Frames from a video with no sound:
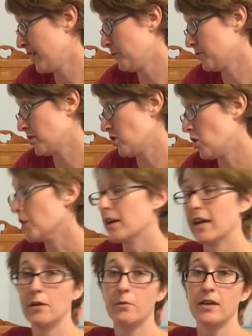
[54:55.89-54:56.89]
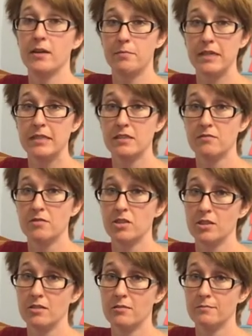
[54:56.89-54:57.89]
It was a long day. We had pizza for
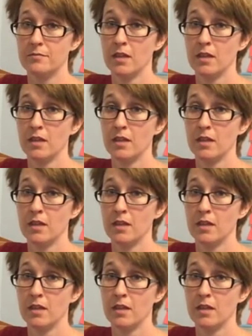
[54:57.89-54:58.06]
dinner.